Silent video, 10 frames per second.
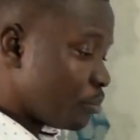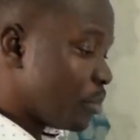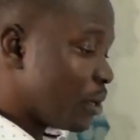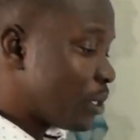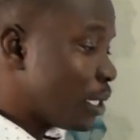
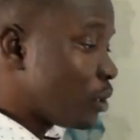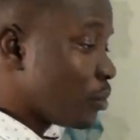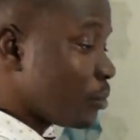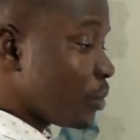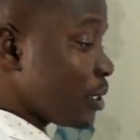Beryllium
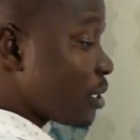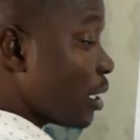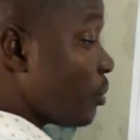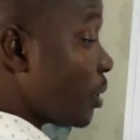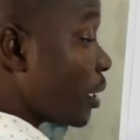is
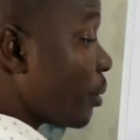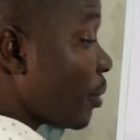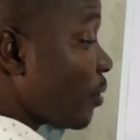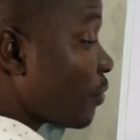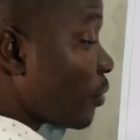element
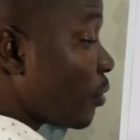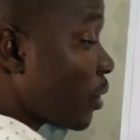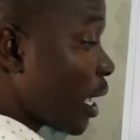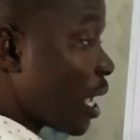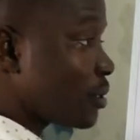number 4,
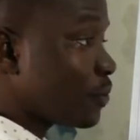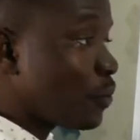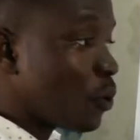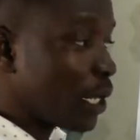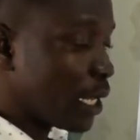it has
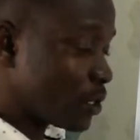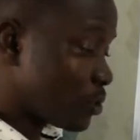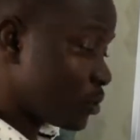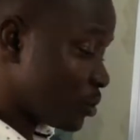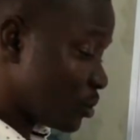4
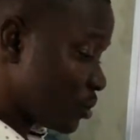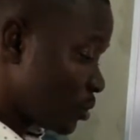electrons.